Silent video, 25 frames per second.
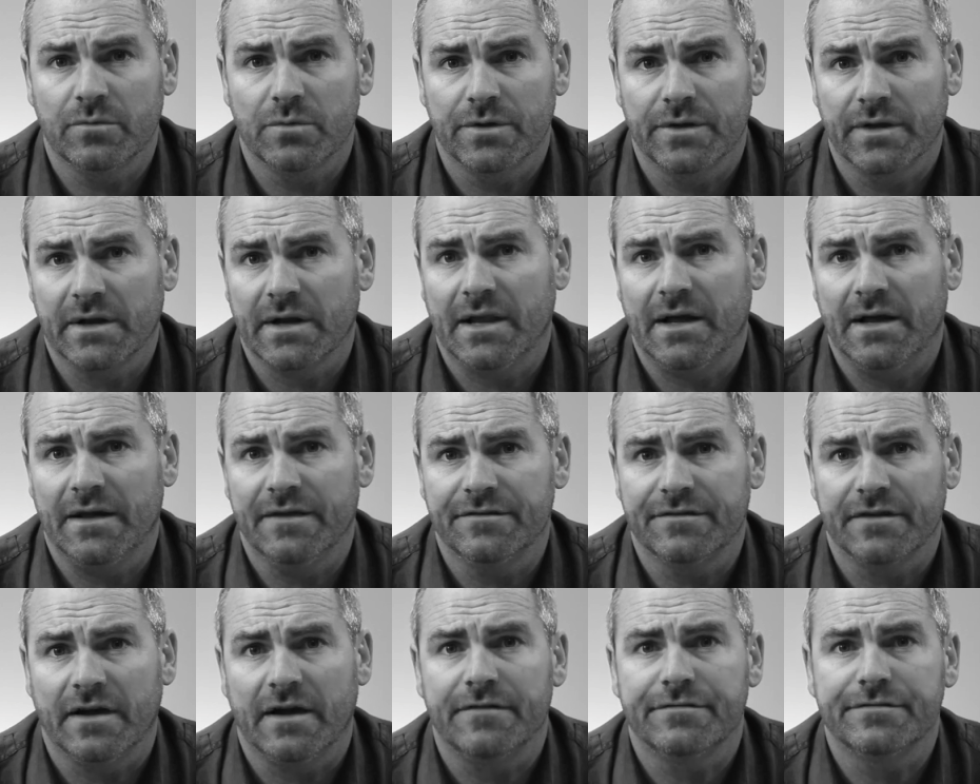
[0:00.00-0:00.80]
to what the
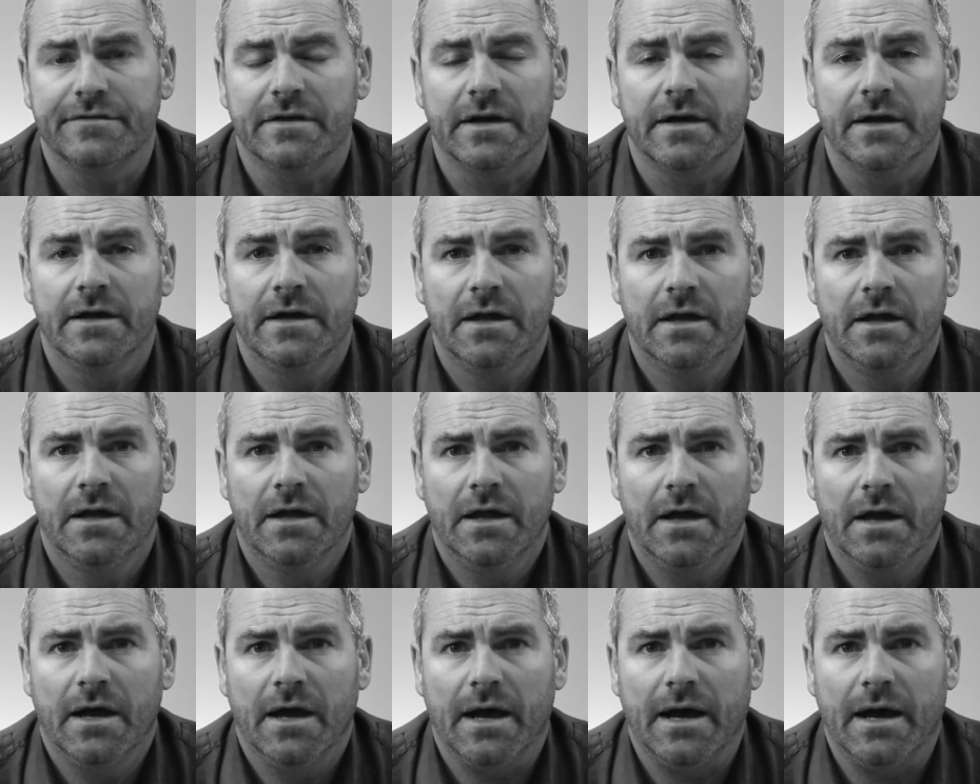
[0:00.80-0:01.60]
client's
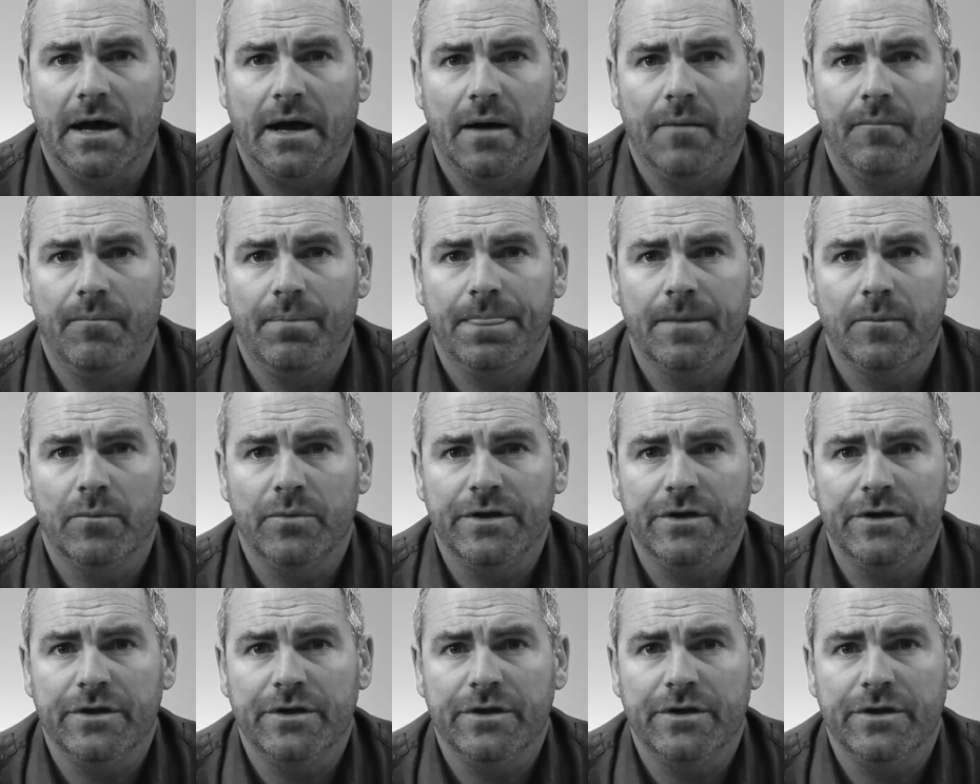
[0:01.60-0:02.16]
after.